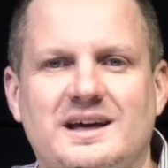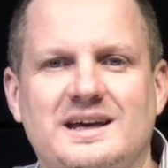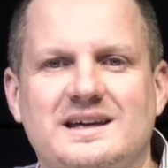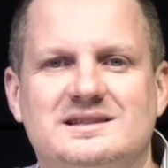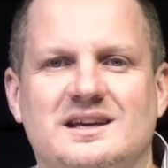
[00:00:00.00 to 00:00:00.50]

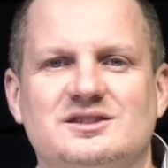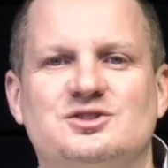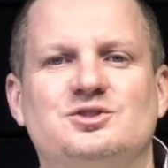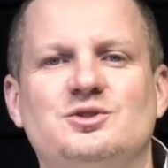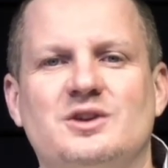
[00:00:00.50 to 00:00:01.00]
he says,
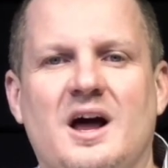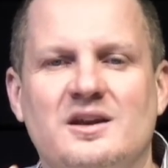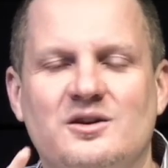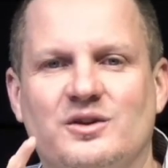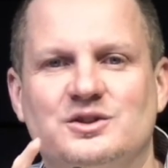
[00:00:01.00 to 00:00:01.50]
do you not
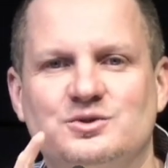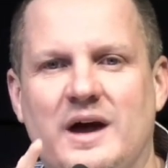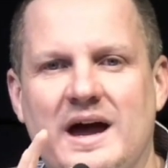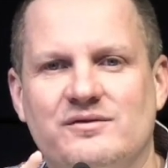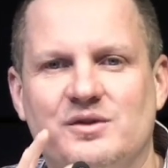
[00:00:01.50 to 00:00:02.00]
know that you
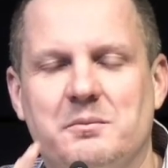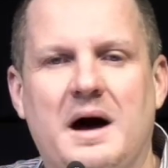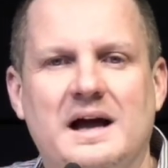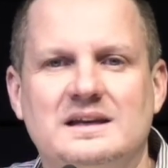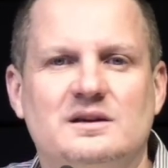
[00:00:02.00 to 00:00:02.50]
have the
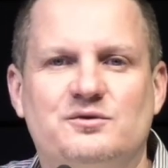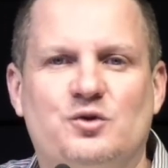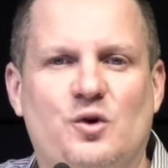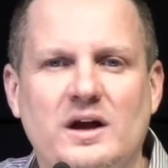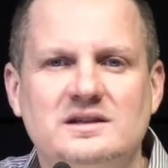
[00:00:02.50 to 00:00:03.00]
mind of
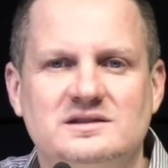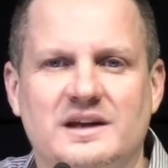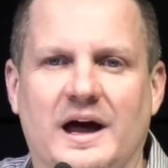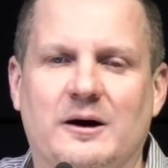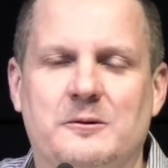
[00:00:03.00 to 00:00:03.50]
Christ
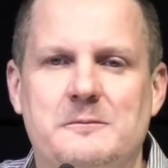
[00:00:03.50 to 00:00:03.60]
now?